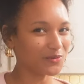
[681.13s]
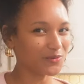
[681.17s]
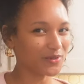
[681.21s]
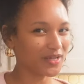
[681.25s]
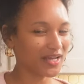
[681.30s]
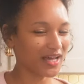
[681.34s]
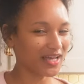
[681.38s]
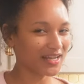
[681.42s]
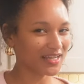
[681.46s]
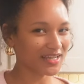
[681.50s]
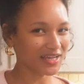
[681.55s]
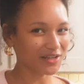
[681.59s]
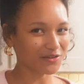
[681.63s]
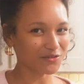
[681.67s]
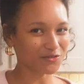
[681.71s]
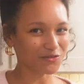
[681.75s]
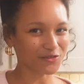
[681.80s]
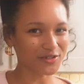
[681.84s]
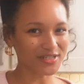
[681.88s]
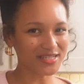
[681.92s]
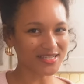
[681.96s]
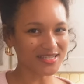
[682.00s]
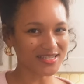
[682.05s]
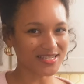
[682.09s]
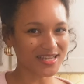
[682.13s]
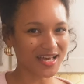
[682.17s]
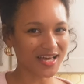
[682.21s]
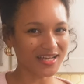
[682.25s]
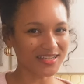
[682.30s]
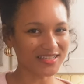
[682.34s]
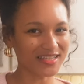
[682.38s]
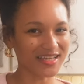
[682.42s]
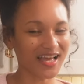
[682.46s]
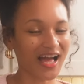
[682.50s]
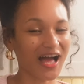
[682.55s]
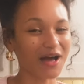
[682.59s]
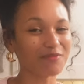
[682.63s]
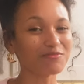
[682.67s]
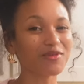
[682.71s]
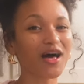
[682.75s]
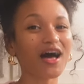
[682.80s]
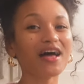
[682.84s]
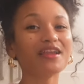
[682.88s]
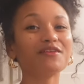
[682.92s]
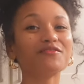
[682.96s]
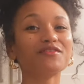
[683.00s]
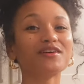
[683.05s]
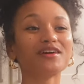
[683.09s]
we kind of gotta freestyle it. I'm
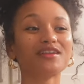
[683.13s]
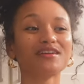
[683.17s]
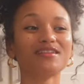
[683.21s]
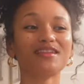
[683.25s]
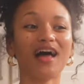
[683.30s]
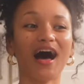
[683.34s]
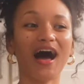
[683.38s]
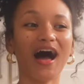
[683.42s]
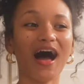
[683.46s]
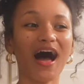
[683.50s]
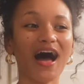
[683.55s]
not even gonna lie.